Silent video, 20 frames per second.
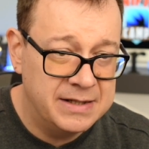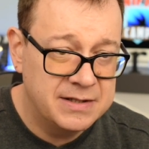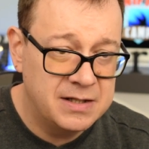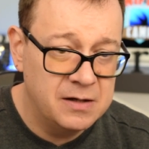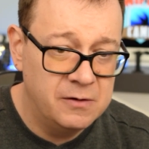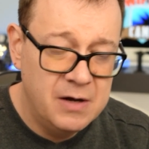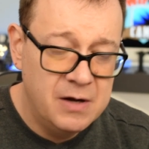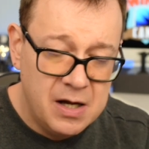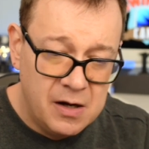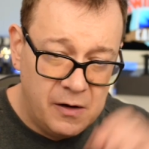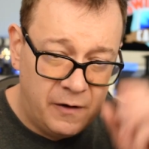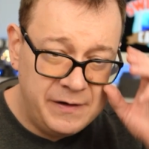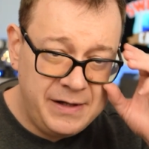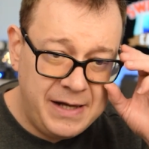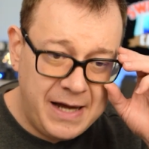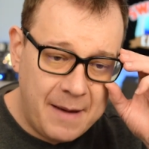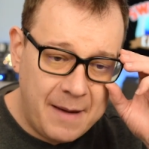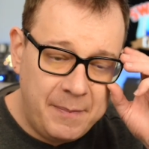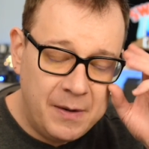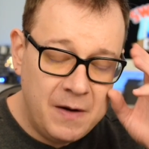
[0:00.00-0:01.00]
So on
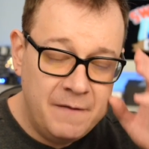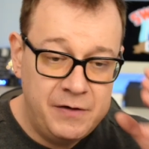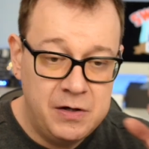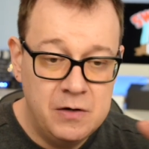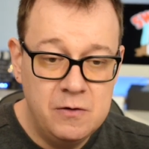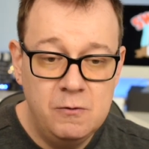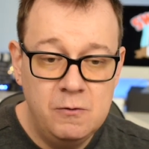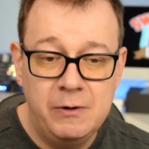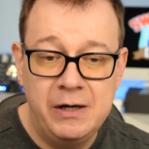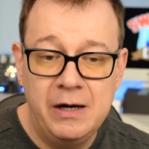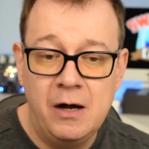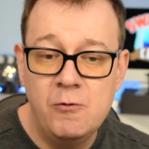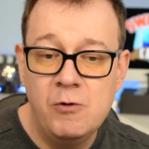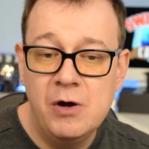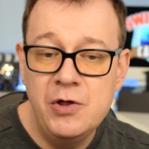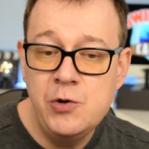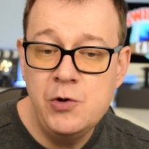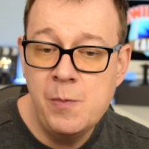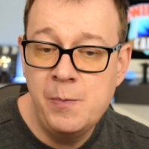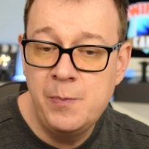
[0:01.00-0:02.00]
the Apple view, when I
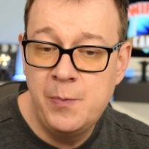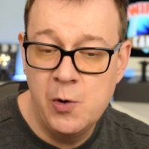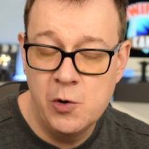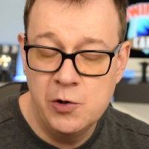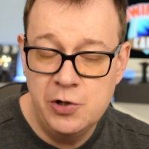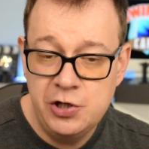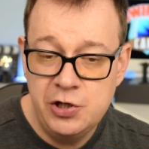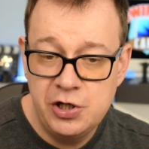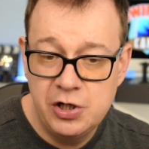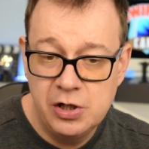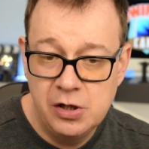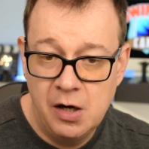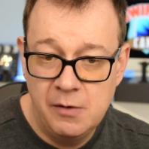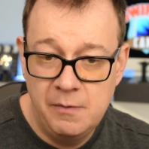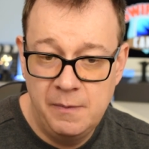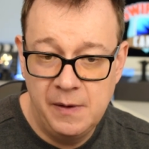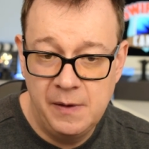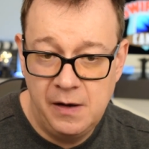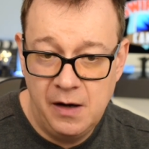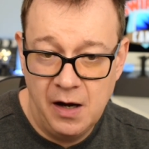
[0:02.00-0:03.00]
want to push a
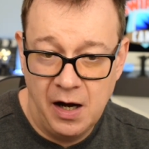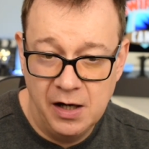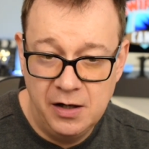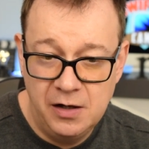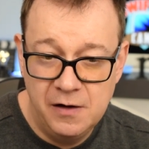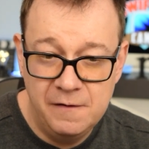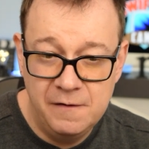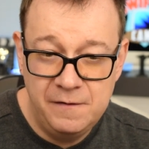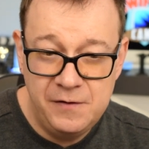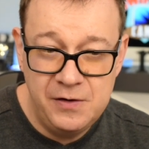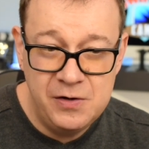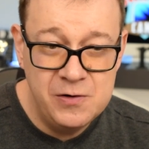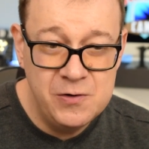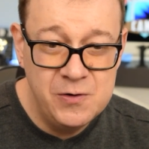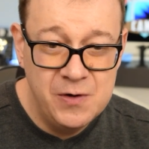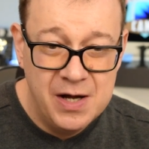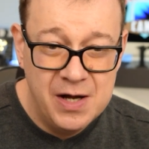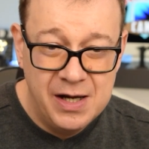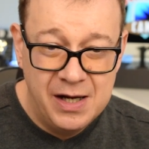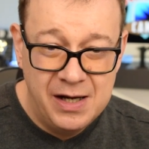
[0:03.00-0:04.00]
banana view,